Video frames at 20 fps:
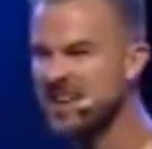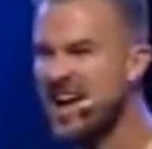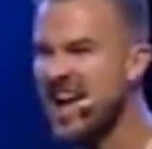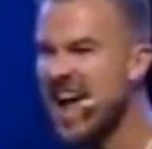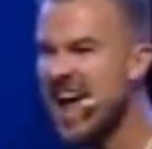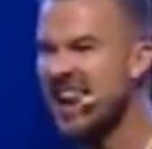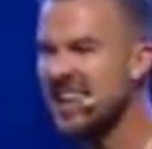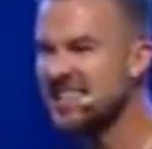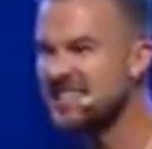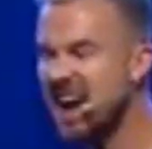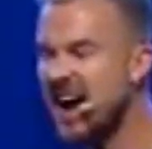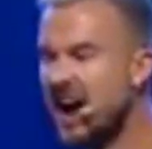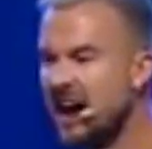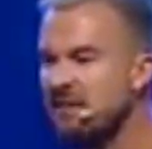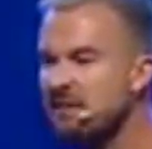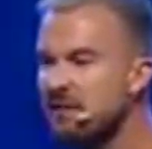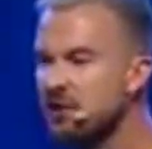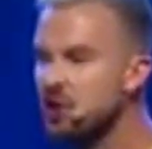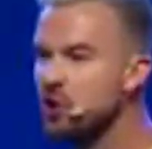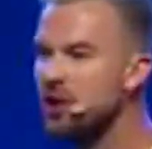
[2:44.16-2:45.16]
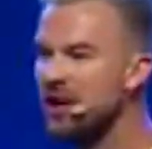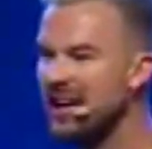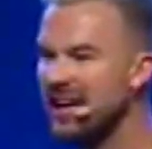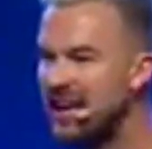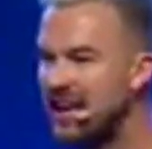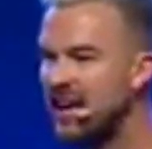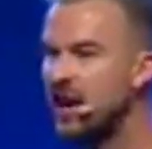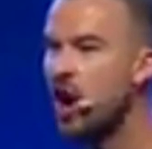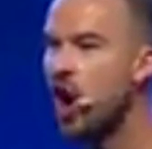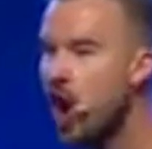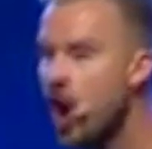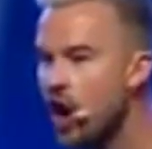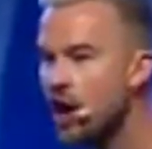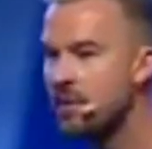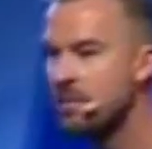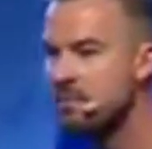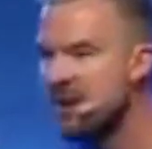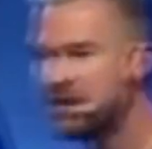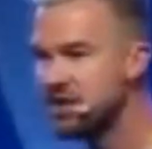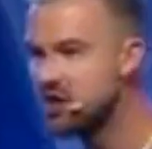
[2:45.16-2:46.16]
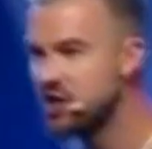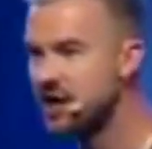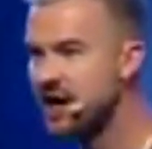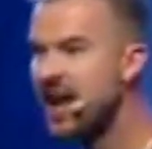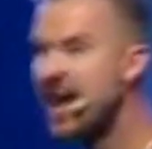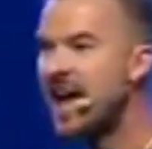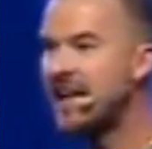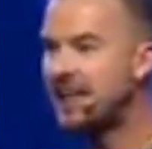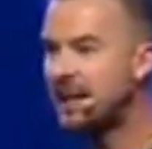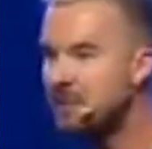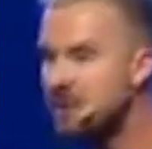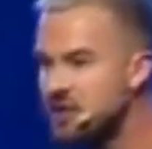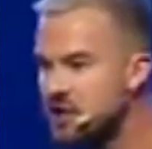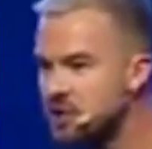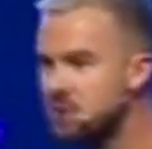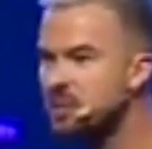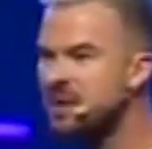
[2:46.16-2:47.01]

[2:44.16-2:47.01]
when you're single, you go to a restaurant, you just have to order the one meal.